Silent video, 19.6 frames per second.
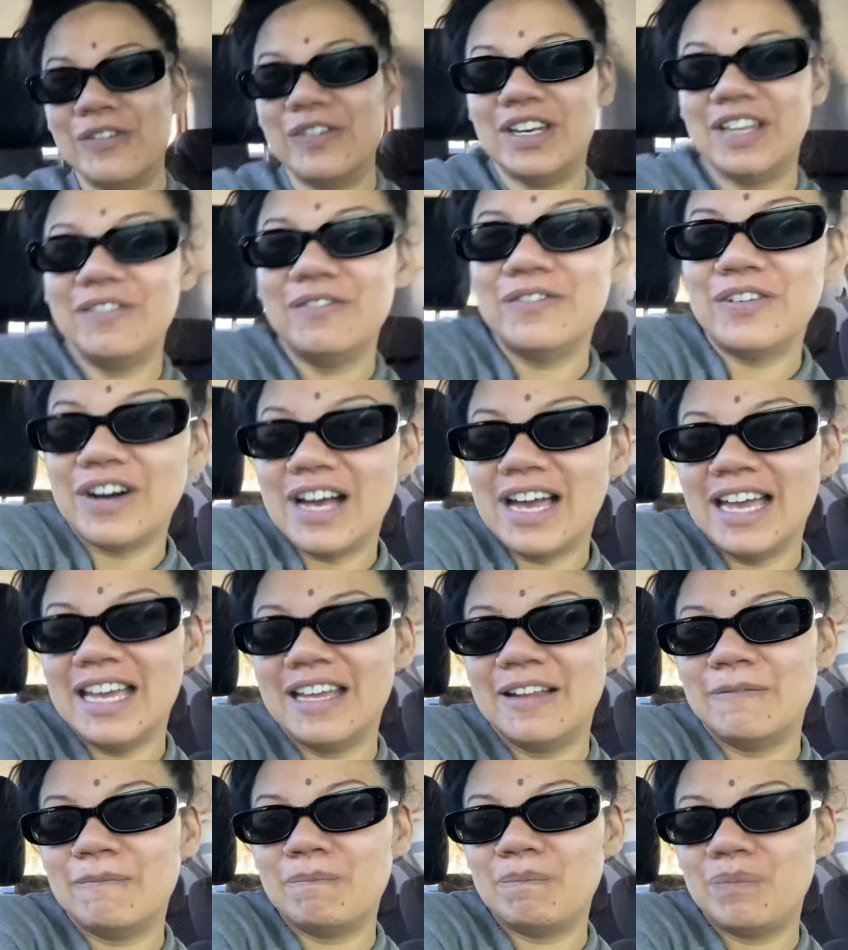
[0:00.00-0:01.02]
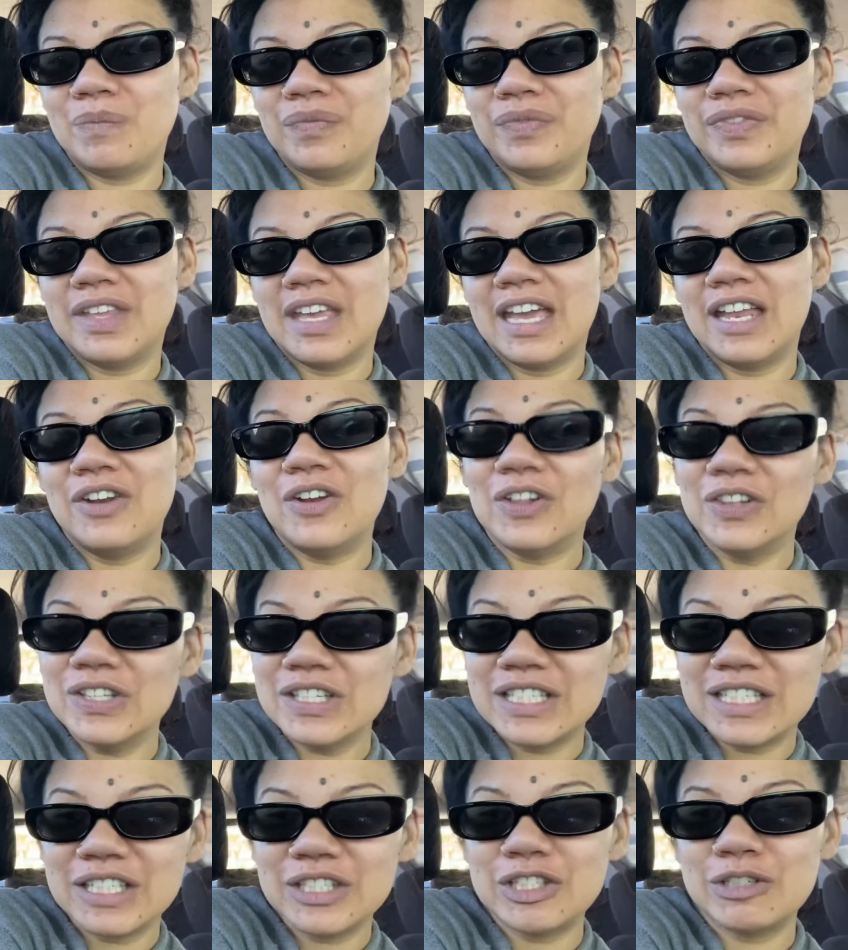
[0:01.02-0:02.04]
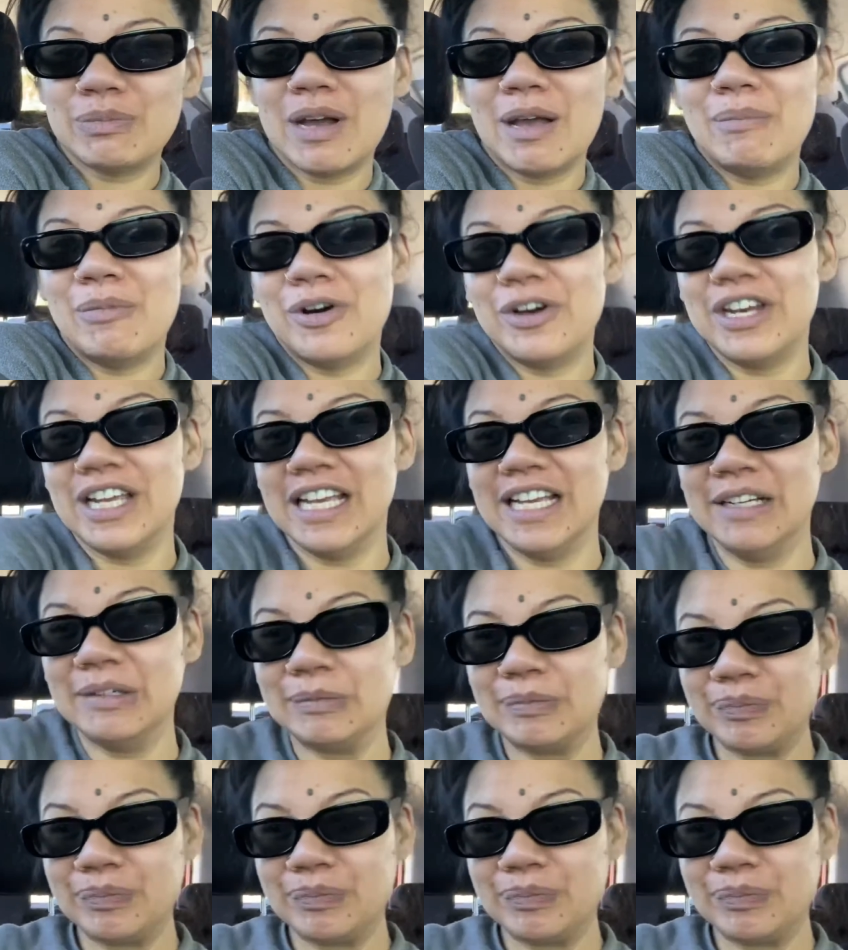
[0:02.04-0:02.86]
an invite and not listening to my body